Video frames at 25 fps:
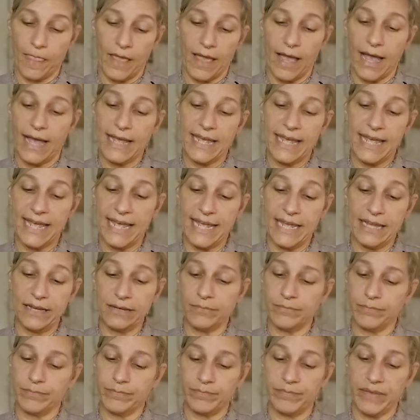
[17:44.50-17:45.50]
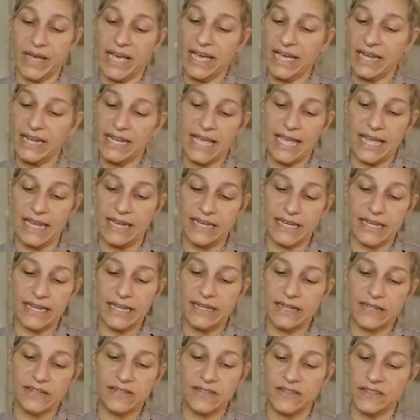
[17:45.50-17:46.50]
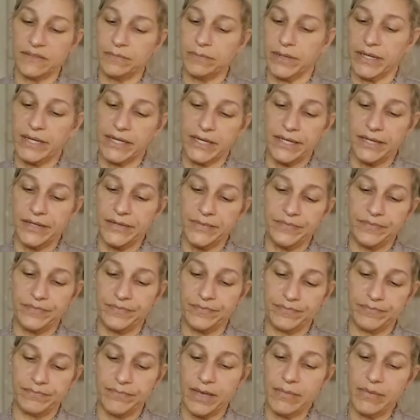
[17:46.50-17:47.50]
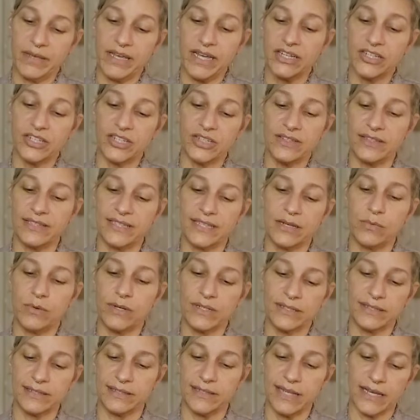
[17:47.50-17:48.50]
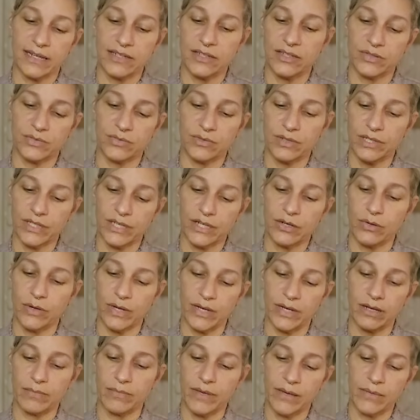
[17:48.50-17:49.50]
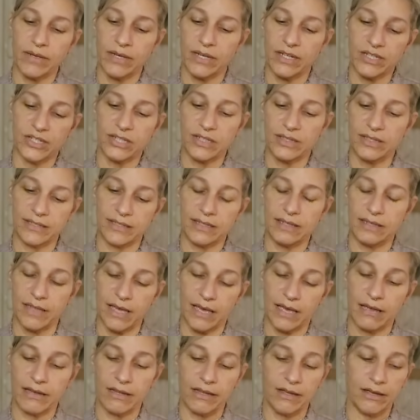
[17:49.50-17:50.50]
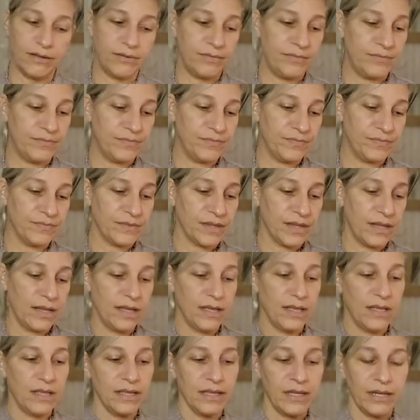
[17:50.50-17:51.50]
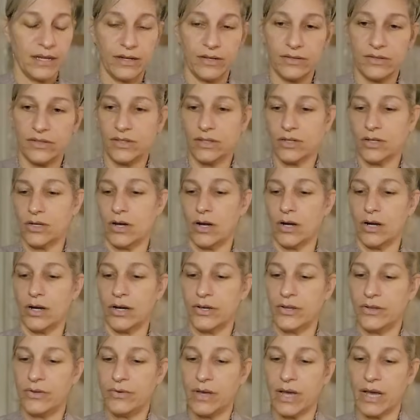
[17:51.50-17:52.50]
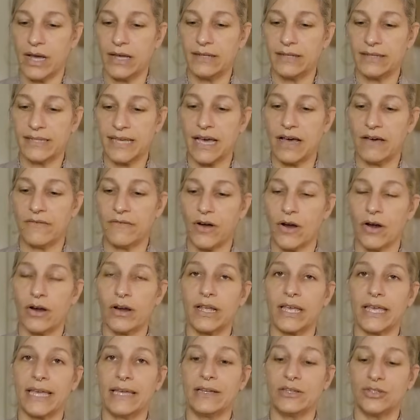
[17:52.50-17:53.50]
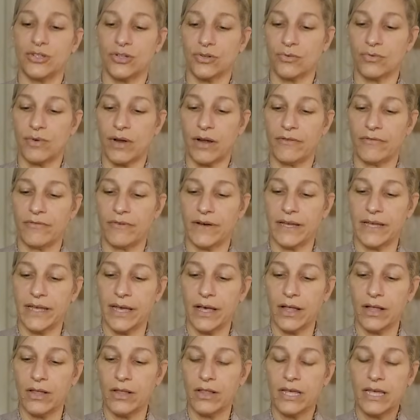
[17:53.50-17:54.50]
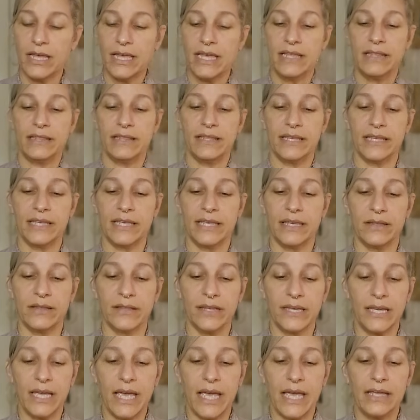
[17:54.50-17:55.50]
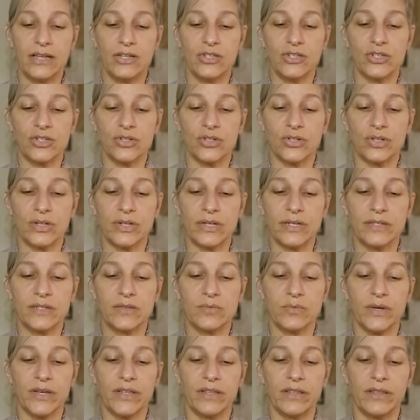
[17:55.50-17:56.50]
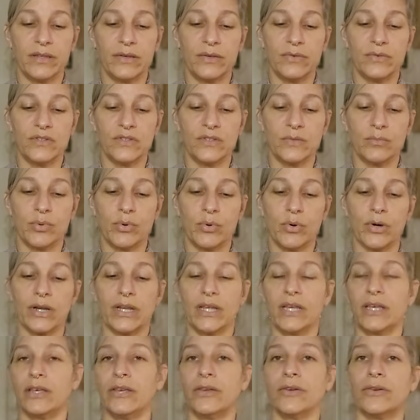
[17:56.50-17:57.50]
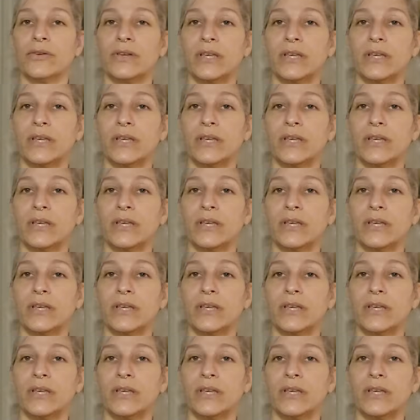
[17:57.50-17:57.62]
I hate bad endings, but maybe I should see what's next really quick. Maybe I should see that, huh? Here's the card you guys have. Archangel Raphael. The healing angel is with you, supporting your